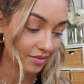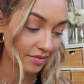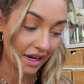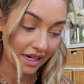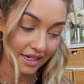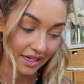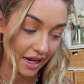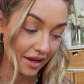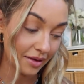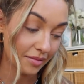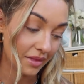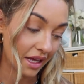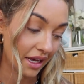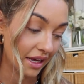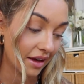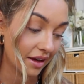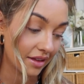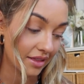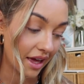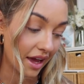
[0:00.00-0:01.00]
my team.
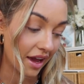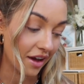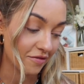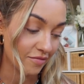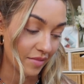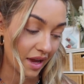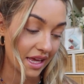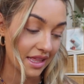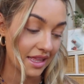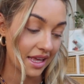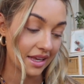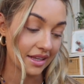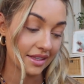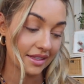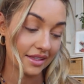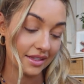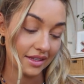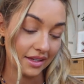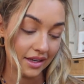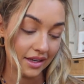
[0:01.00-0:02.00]
Like, they have made this